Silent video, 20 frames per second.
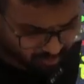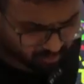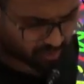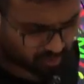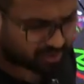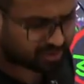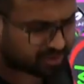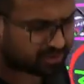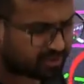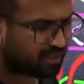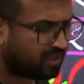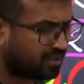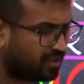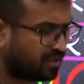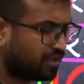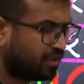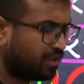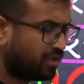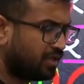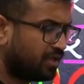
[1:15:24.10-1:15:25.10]
what is the,
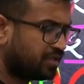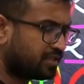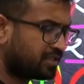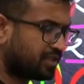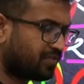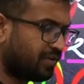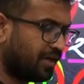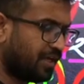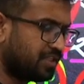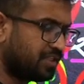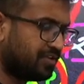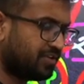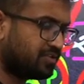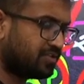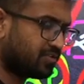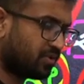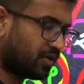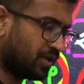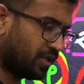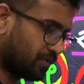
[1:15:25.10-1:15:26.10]
sir, why HCF
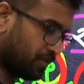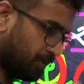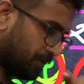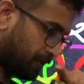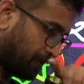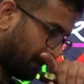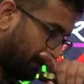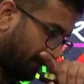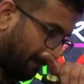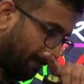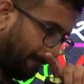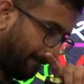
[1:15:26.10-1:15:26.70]
is not equals to,